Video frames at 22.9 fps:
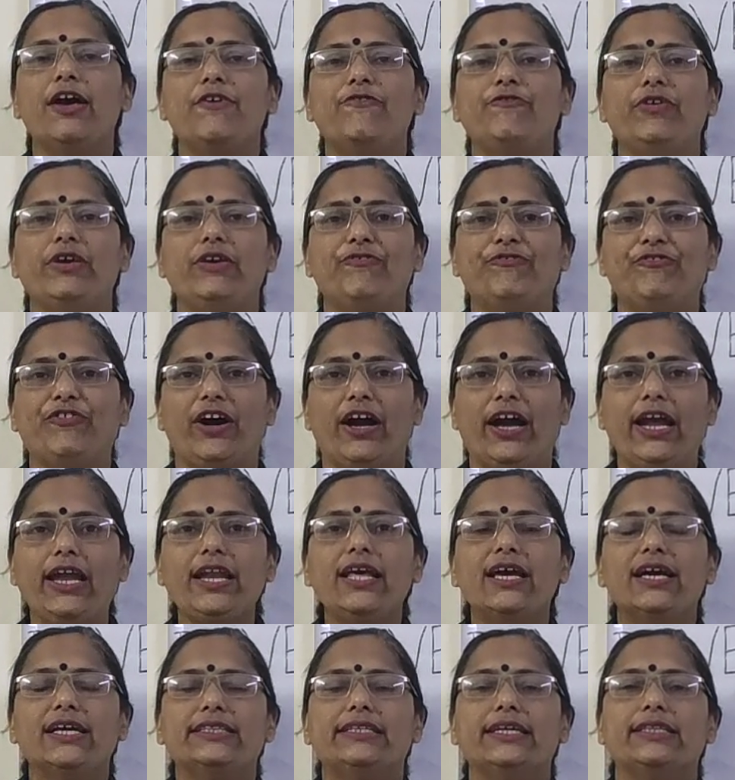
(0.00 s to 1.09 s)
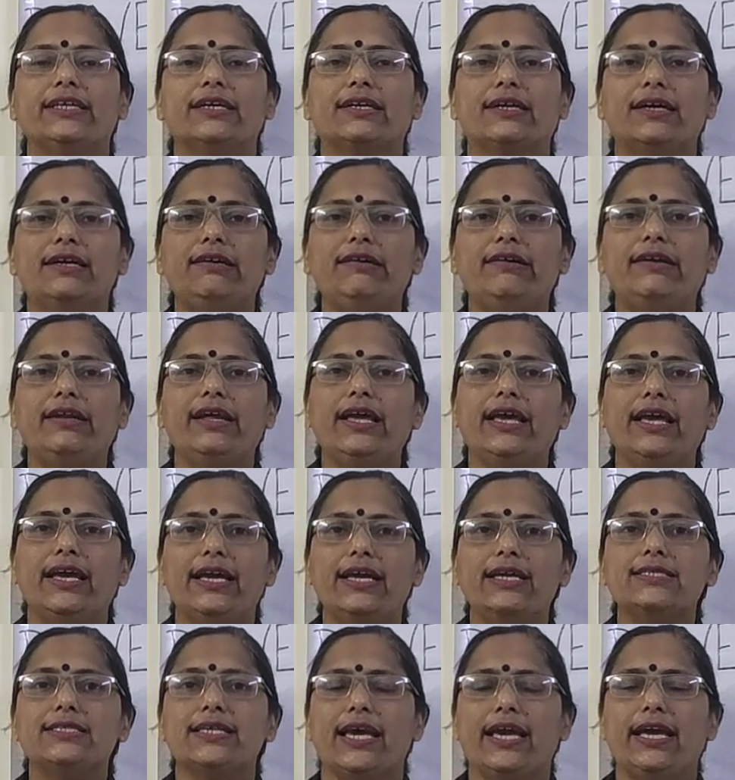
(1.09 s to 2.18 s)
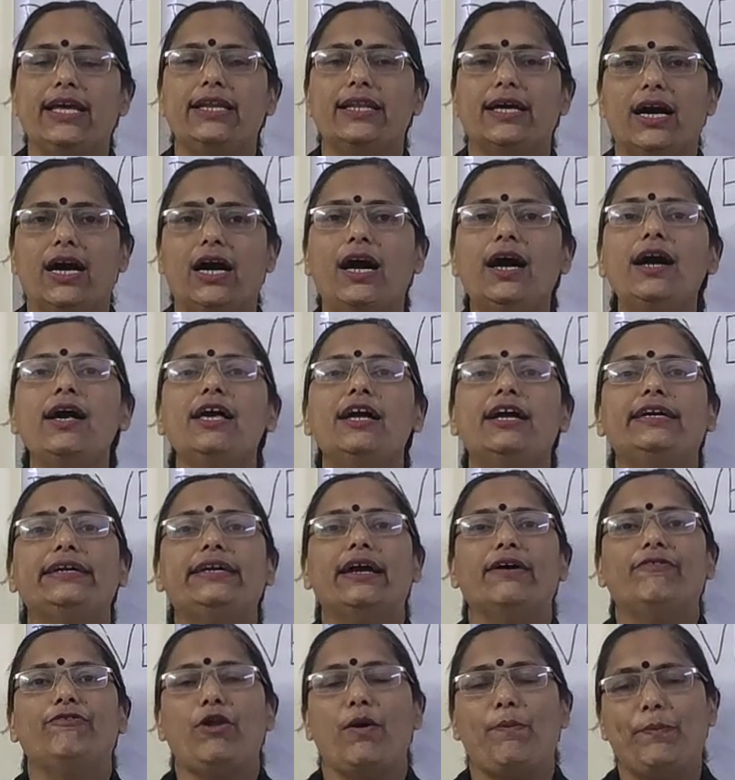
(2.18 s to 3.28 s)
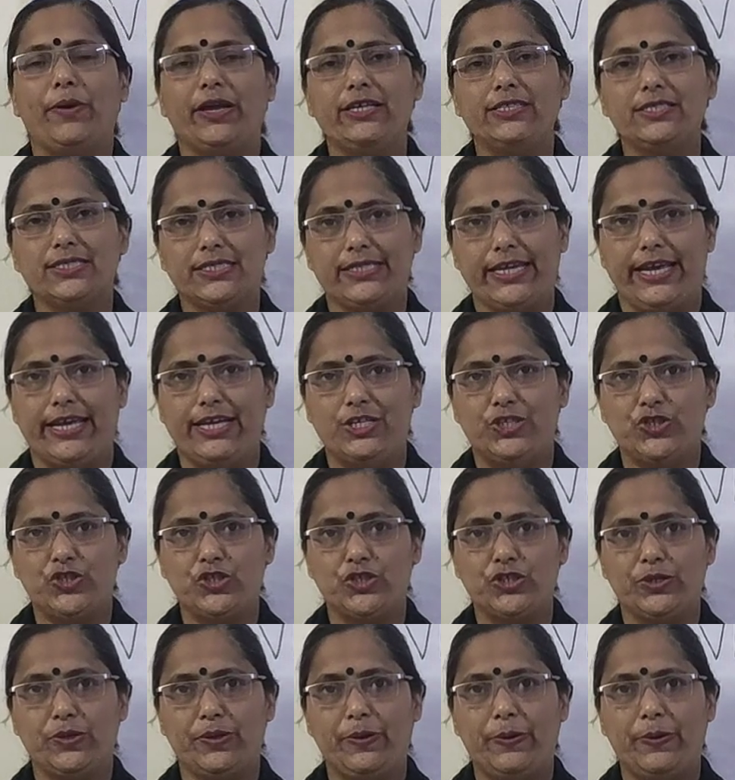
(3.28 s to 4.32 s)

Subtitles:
We find that the country is in a developing stage.